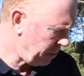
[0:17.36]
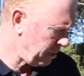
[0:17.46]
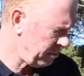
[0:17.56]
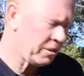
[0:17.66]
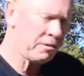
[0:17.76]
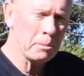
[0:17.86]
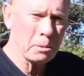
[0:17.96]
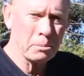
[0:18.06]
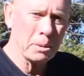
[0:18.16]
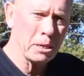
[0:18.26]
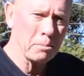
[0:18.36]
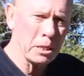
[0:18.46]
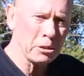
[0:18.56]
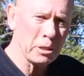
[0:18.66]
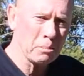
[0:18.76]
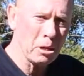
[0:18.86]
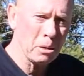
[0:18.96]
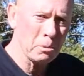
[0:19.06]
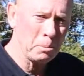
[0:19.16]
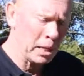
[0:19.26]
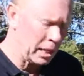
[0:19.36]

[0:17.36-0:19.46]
here a 50mm metric pipe repair